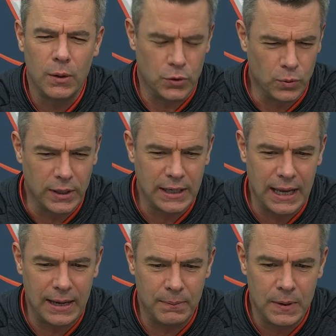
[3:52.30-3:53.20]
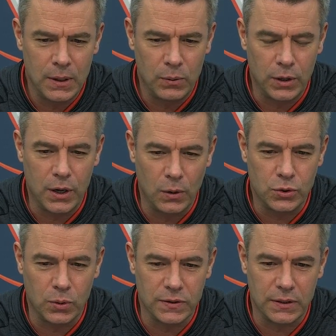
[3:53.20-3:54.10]
was one game when
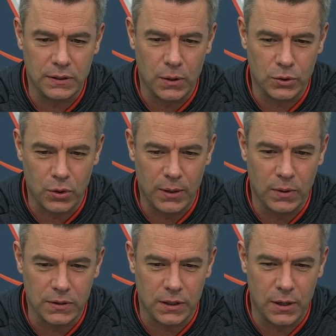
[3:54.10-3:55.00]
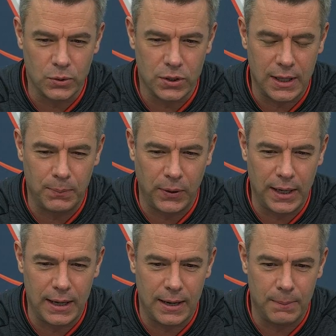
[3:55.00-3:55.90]
Coach wasn't, Coach Greg wasn't coach, and they
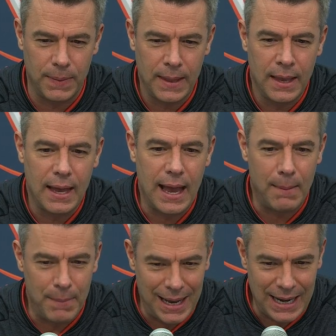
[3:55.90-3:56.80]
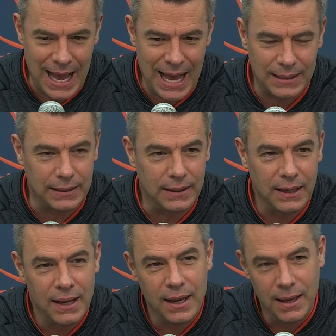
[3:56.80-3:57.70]
played um, at Manhattan.
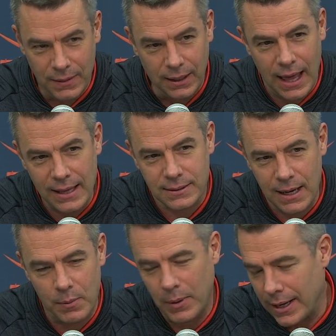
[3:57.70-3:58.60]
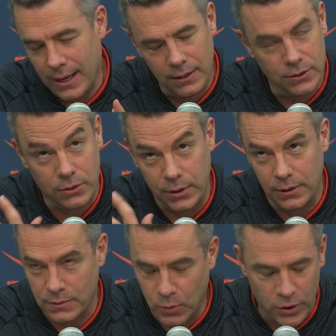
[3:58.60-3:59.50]
And the last game of my college career
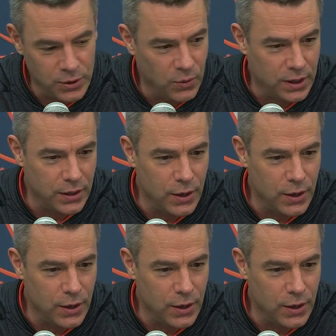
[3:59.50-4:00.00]
is more than you want to